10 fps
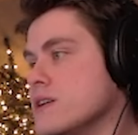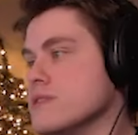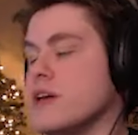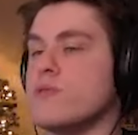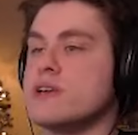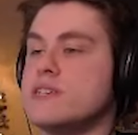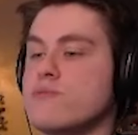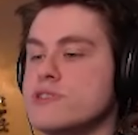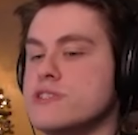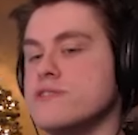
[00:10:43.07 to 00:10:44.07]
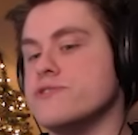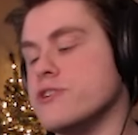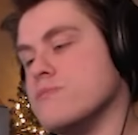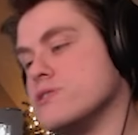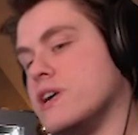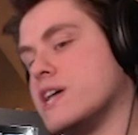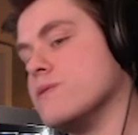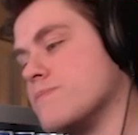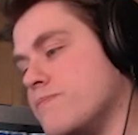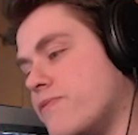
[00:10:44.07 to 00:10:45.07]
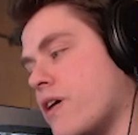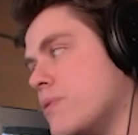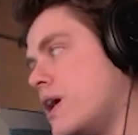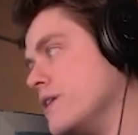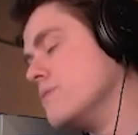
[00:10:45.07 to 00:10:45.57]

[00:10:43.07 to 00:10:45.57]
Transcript: Ludwig said we're still in third, most likely, but far behind them.